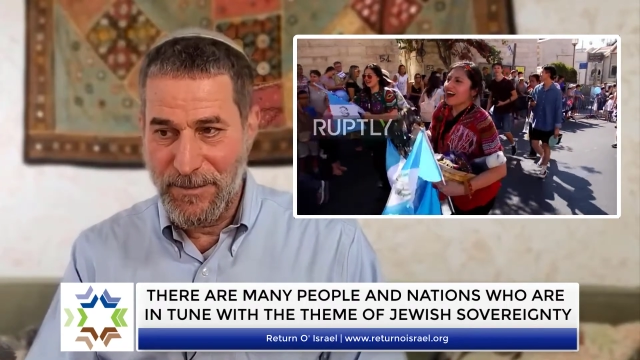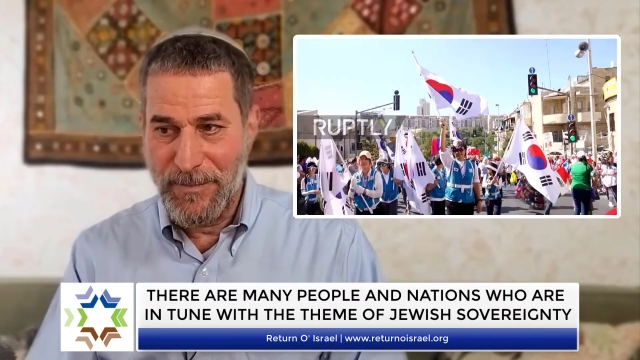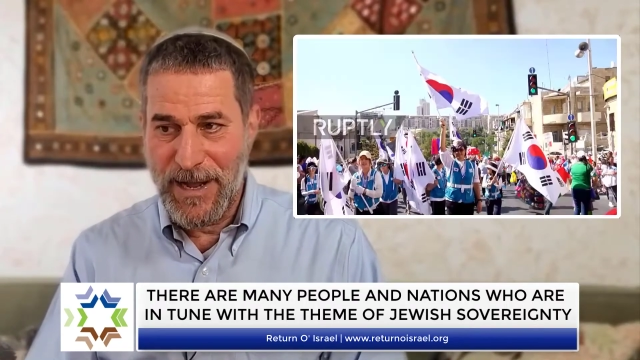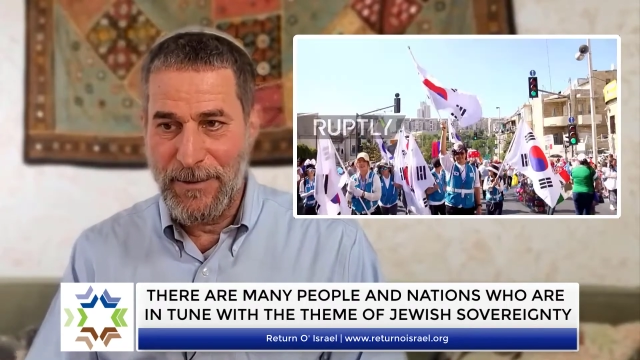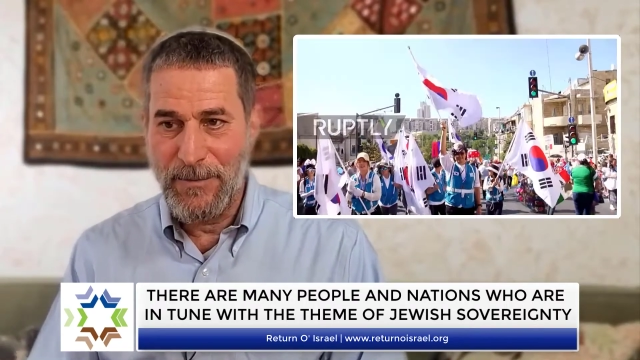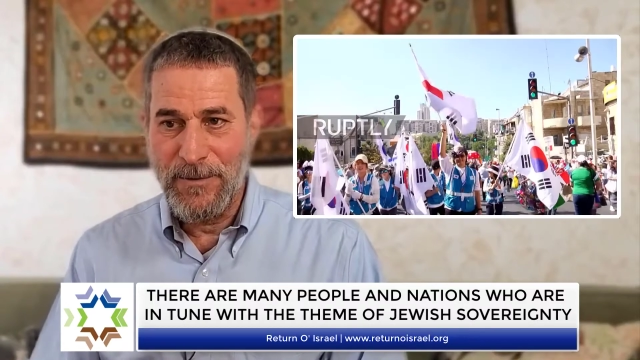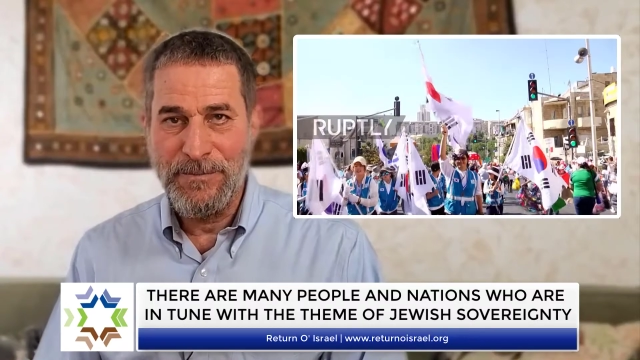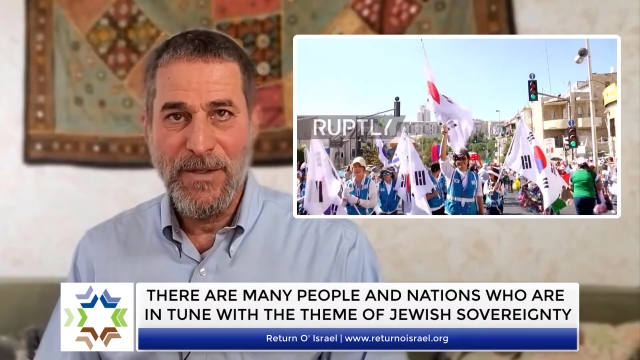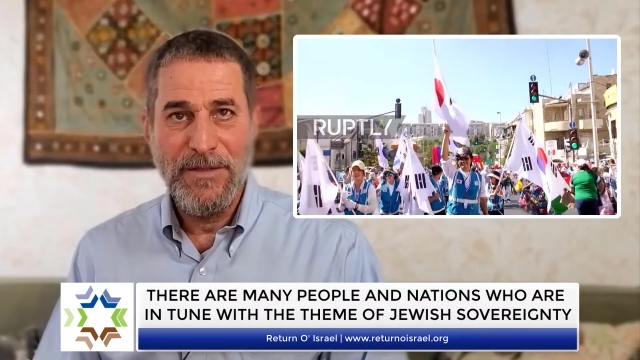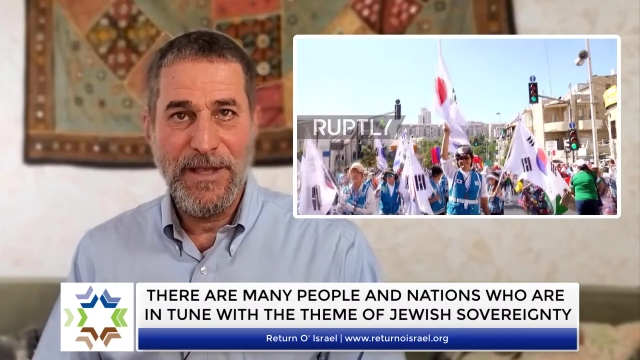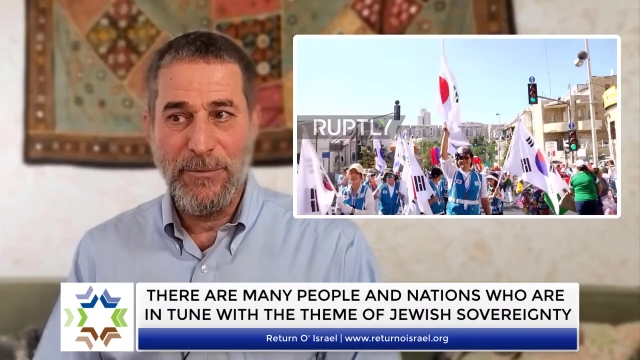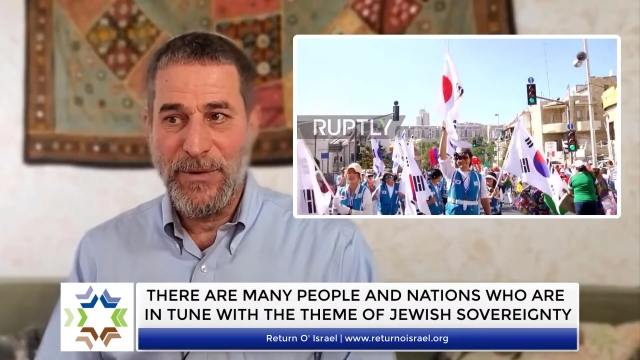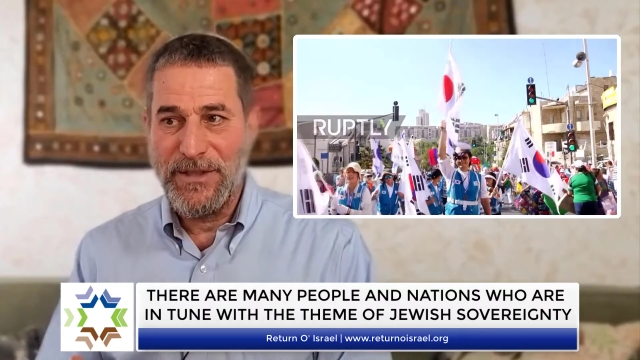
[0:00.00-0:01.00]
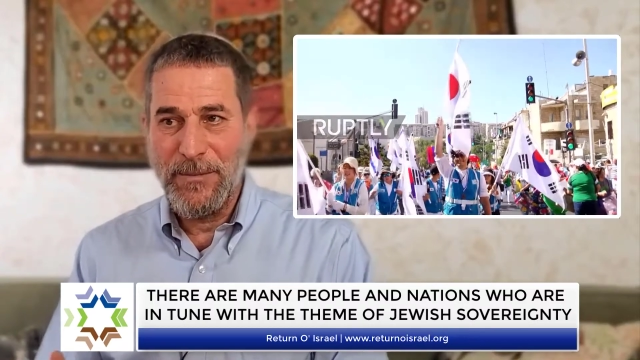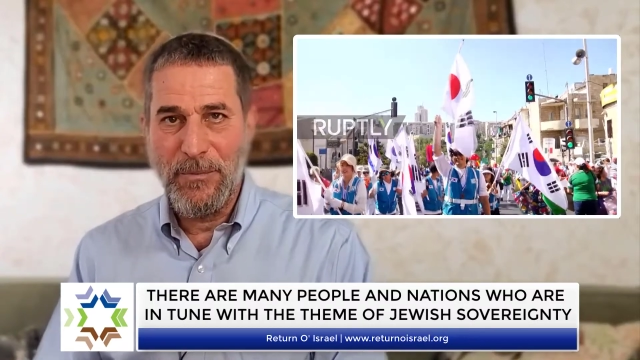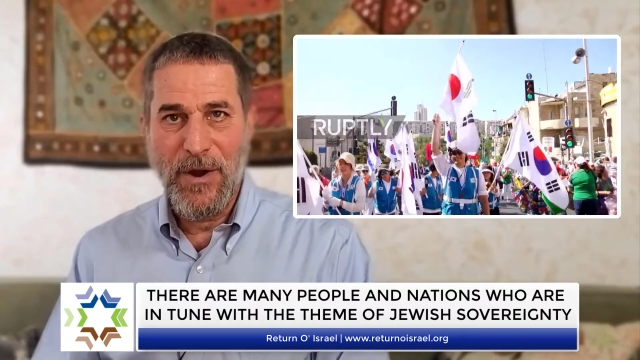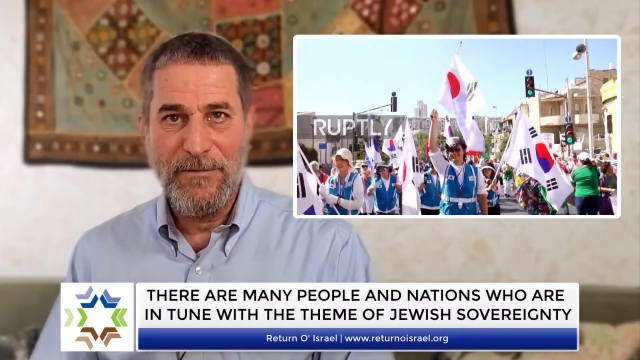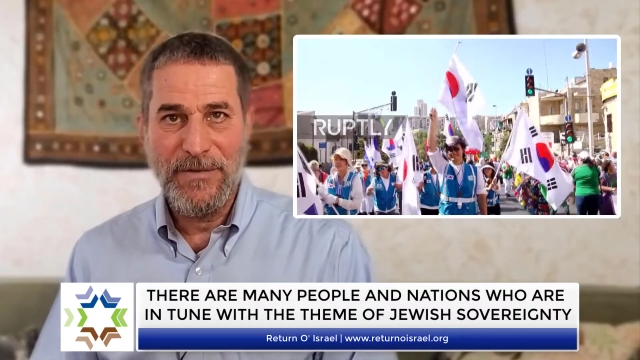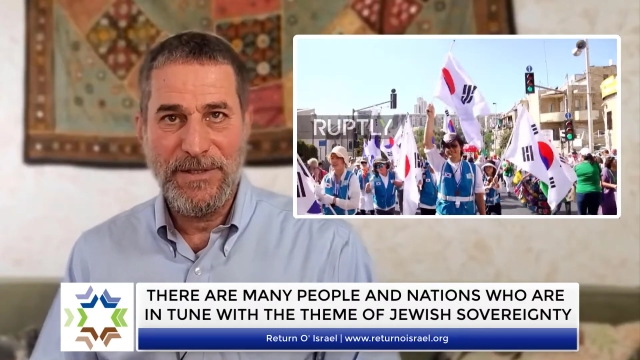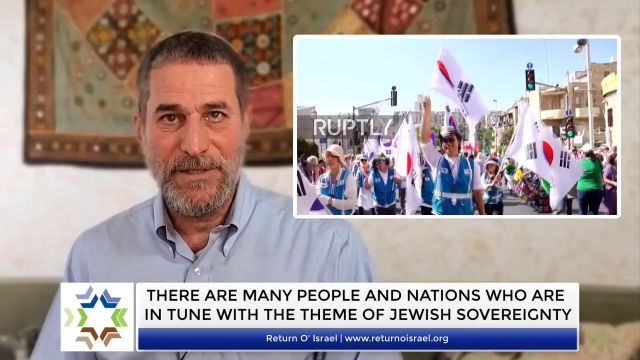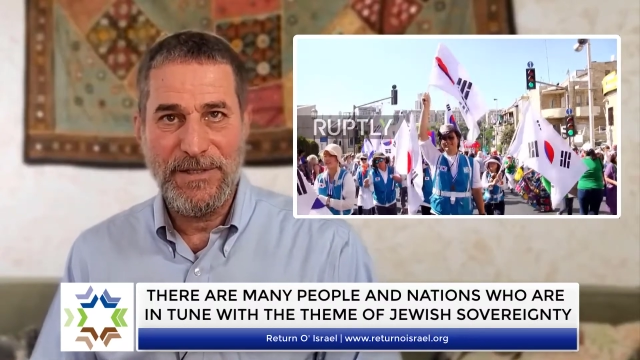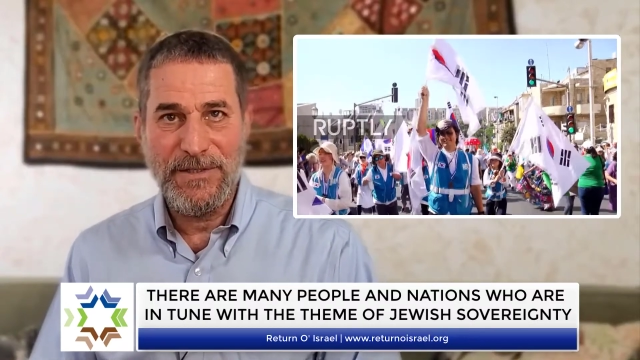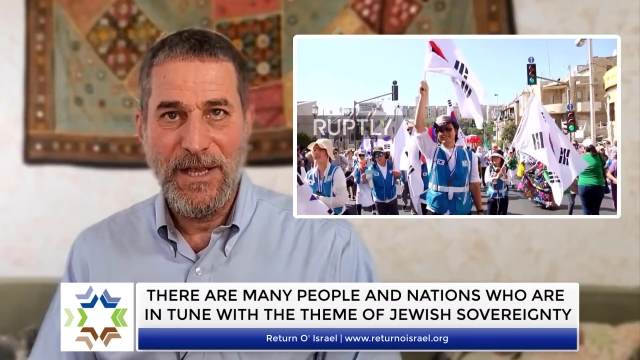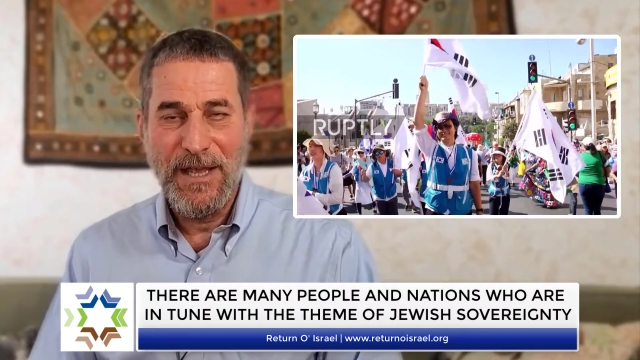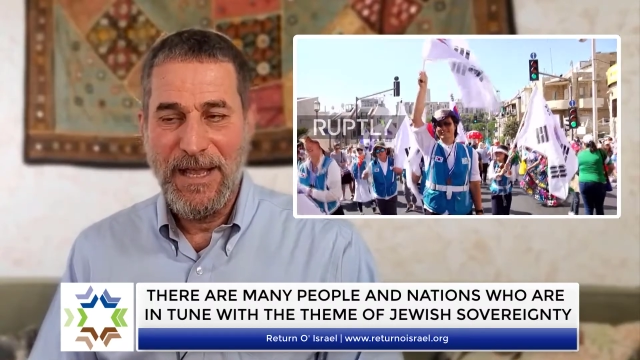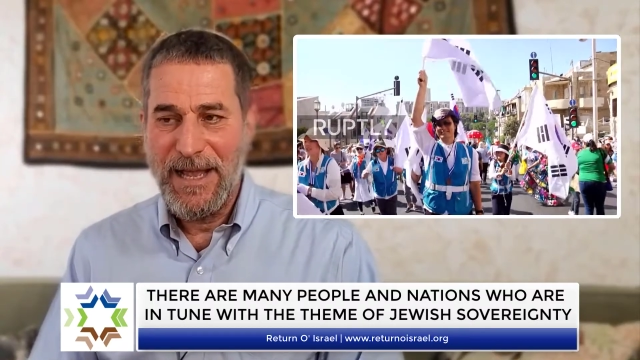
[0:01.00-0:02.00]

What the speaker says: Bible. They read the prophecies.